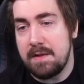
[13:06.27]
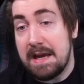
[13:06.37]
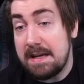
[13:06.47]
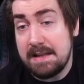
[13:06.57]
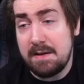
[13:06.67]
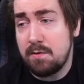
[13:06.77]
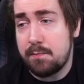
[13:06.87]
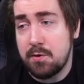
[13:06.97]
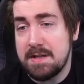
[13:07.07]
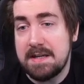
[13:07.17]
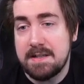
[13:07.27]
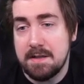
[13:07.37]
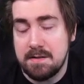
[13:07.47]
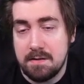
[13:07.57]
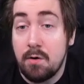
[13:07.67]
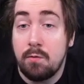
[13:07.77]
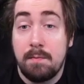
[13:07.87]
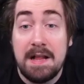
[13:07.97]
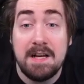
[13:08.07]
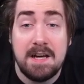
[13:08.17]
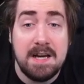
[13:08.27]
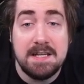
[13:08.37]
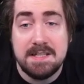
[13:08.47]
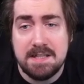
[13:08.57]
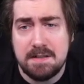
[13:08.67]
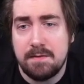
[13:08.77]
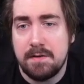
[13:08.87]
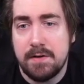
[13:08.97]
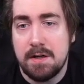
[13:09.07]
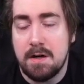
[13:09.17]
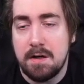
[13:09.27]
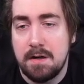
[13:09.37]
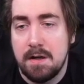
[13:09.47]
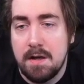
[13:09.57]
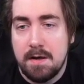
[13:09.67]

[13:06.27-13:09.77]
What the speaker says: Anything with projectiles. Oh, Malachi is actually very, very hard.